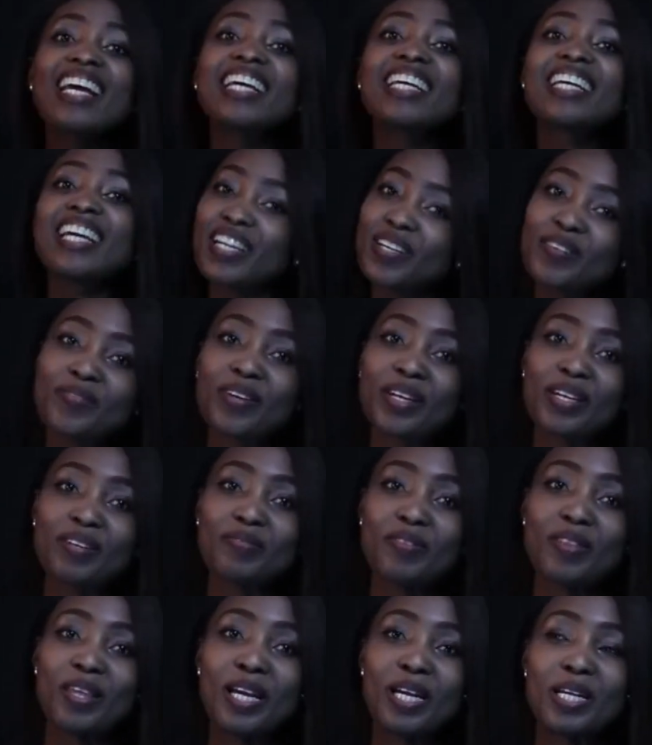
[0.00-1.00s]
Getting ready
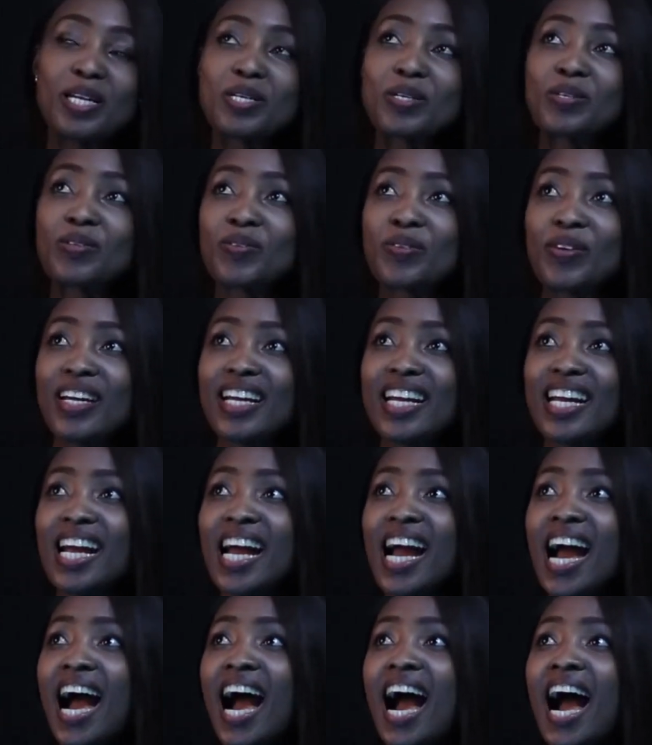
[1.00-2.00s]
for the
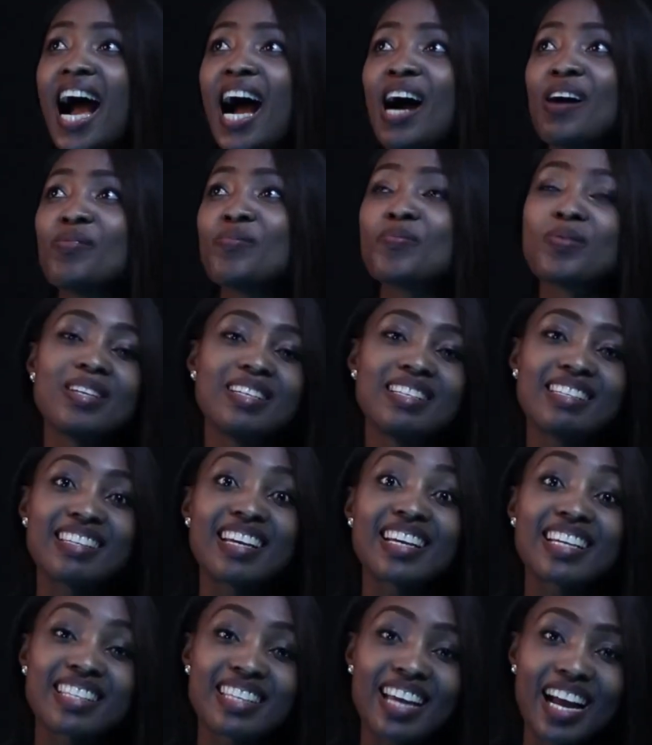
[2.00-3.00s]
industry was
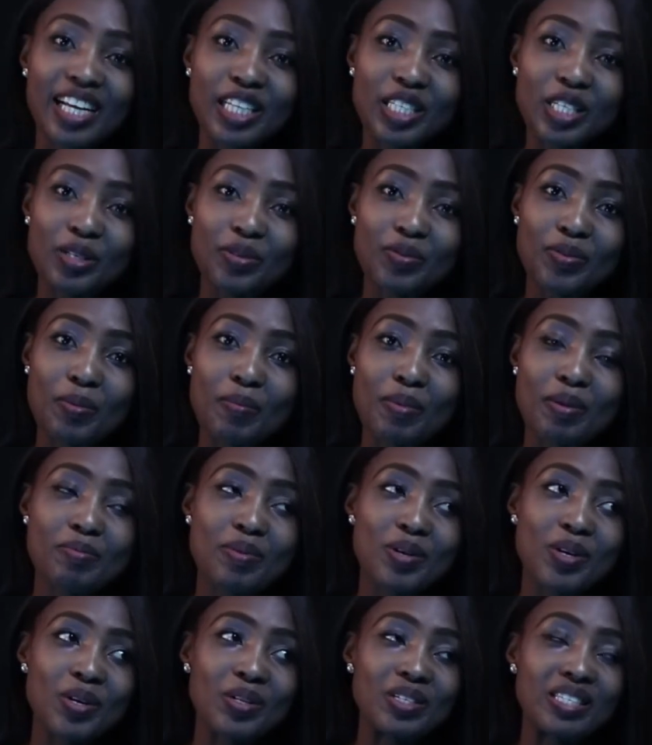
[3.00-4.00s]
exciting for me
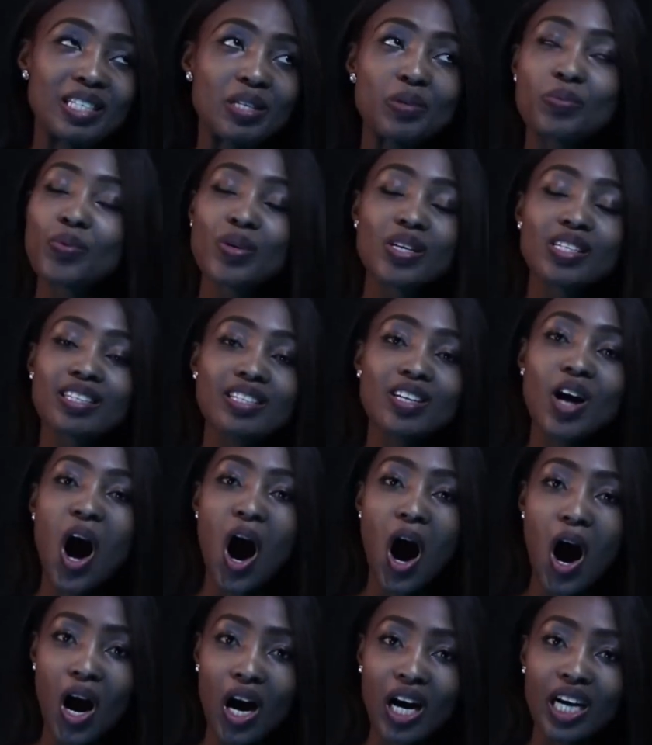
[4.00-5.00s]
because it wasn't
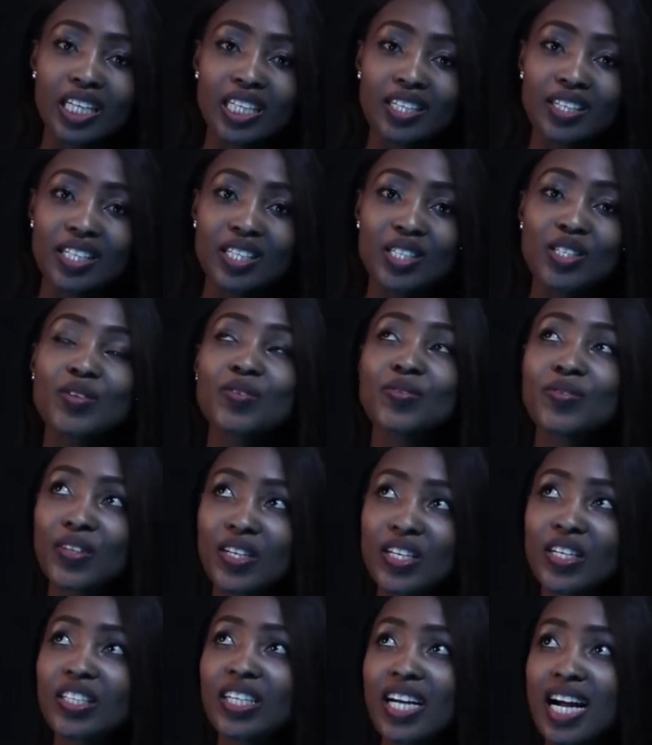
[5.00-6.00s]
hard to
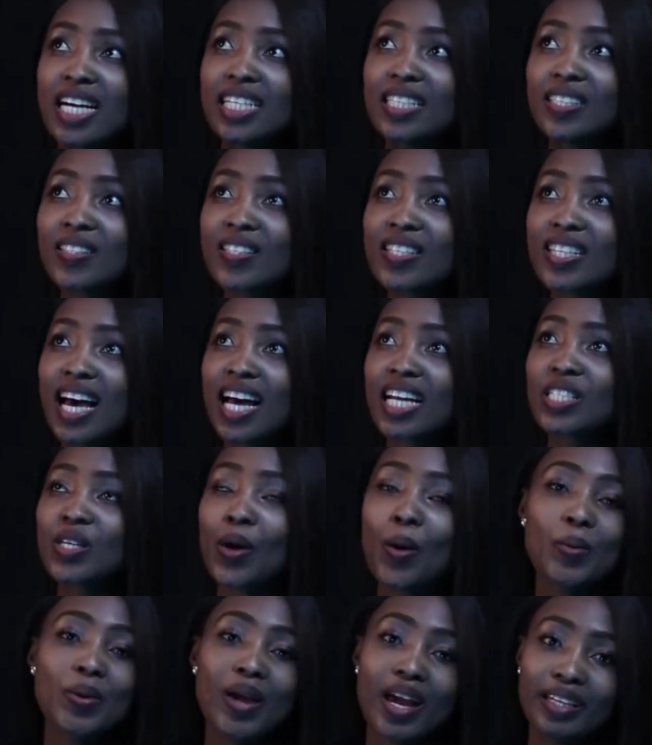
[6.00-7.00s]
figure out that,
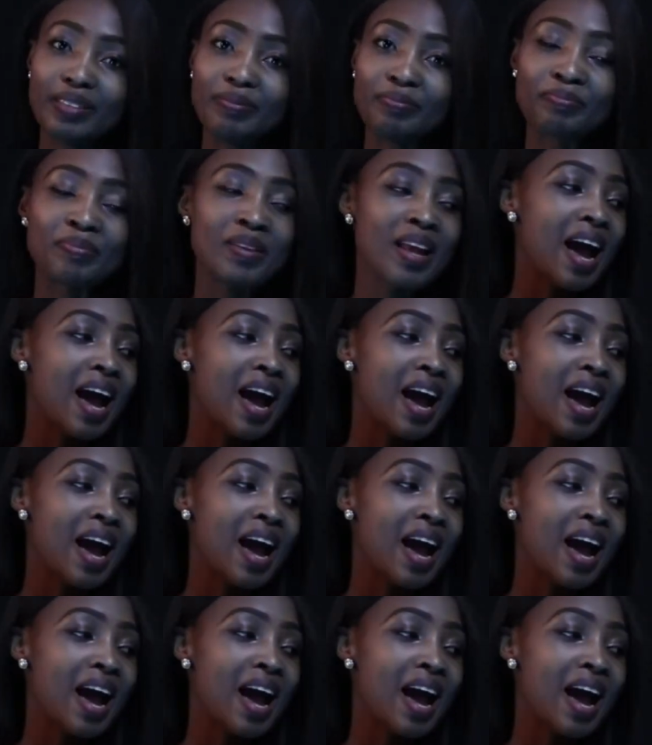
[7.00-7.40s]
okay,